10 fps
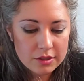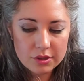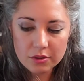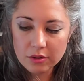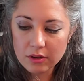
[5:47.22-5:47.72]

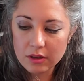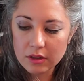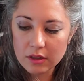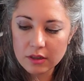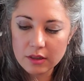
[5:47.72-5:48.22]
So
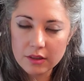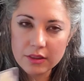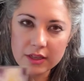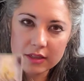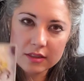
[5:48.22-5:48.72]

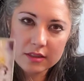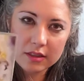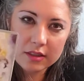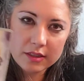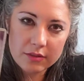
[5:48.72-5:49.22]
this,
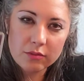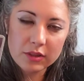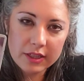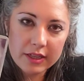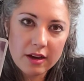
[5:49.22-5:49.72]
it's
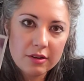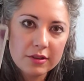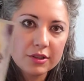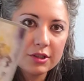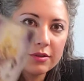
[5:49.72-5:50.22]
really
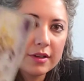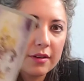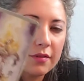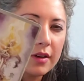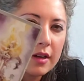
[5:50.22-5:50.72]

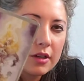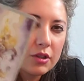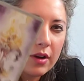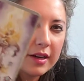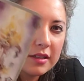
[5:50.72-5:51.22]
counterintuitive,
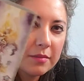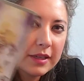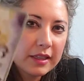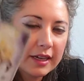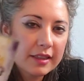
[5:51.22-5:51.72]
trying to
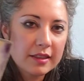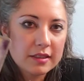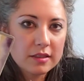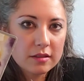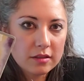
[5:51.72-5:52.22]
be like
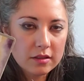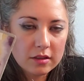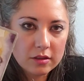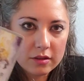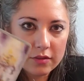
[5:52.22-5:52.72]
this,
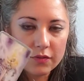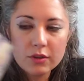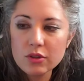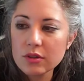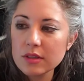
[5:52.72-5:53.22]
the
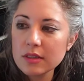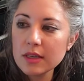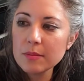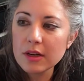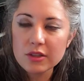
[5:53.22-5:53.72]
future
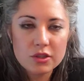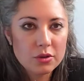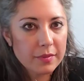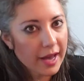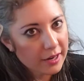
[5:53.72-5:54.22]
sea
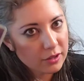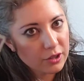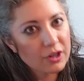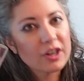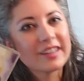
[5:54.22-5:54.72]
monster
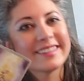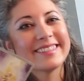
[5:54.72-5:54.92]
battler